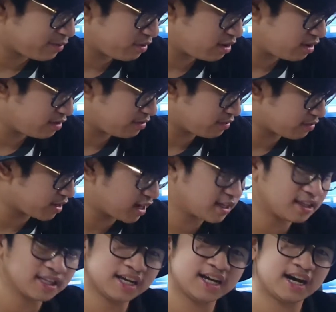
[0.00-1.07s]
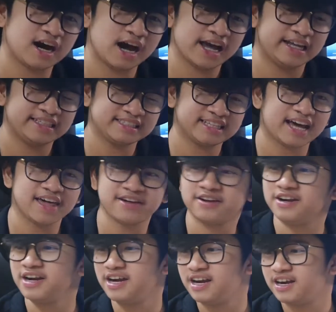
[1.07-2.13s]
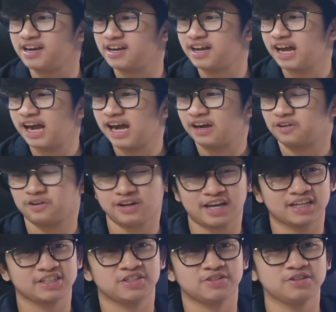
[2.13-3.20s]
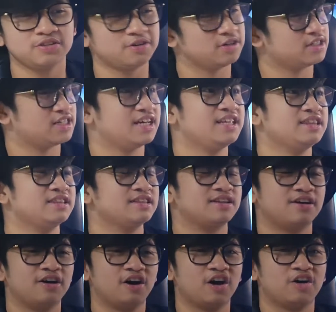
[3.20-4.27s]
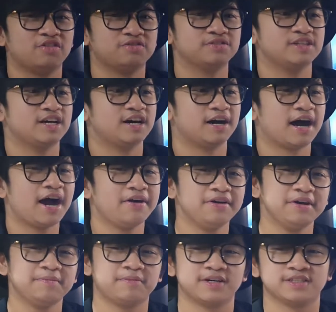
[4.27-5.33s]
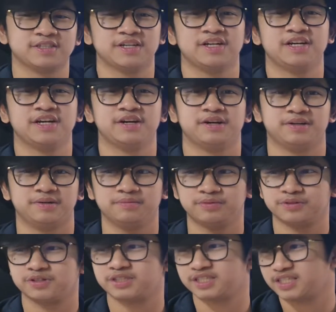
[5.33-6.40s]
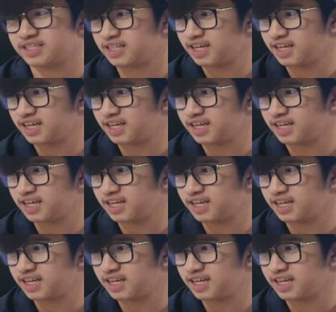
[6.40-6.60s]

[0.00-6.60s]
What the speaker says: we've got the entire collection or set of the Harry Potter books.